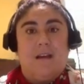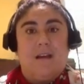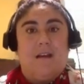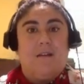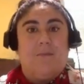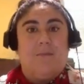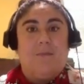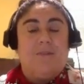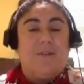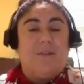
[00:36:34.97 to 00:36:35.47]

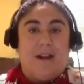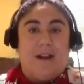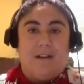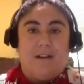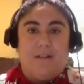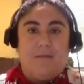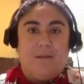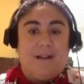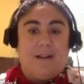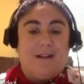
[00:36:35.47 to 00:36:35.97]

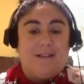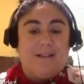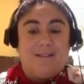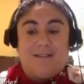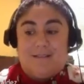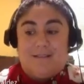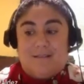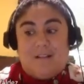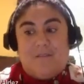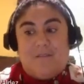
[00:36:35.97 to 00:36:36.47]
provider, because
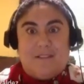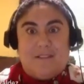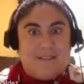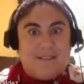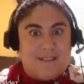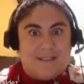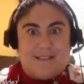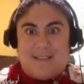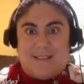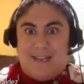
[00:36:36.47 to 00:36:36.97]
of the
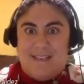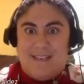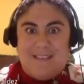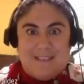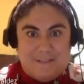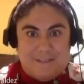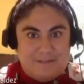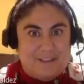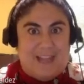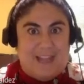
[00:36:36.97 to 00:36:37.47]
success
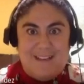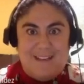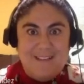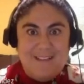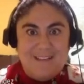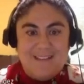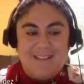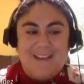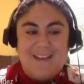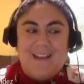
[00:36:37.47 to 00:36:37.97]
of
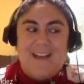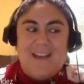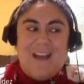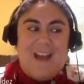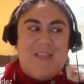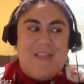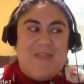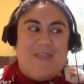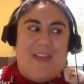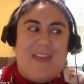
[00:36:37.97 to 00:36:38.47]
LENS,
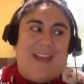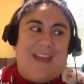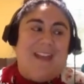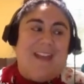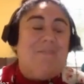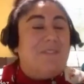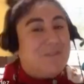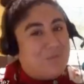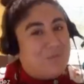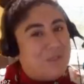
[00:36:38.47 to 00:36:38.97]
that
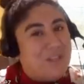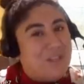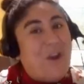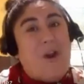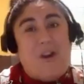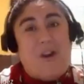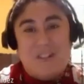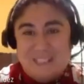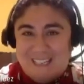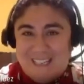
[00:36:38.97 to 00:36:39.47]
it was really
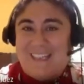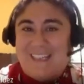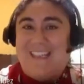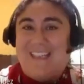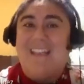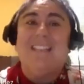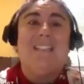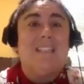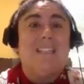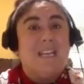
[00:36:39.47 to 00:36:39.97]
hard to
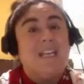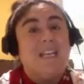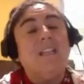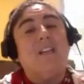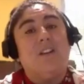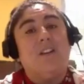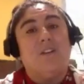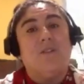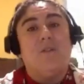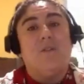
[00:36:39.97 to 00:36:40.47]

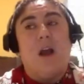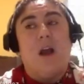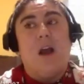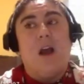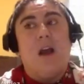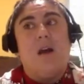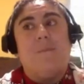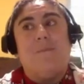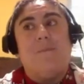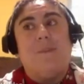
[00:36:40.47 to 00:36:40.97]
continue
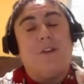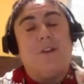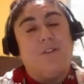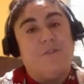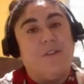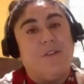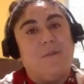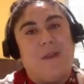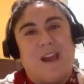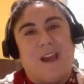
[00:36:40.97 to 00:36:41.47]

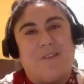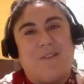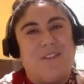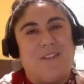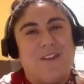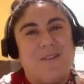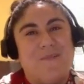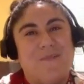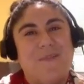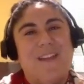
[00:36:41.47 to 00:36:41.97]
neurofeedback with
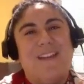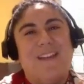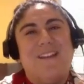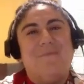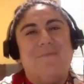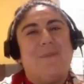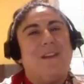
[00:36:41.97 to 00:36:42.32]
them. But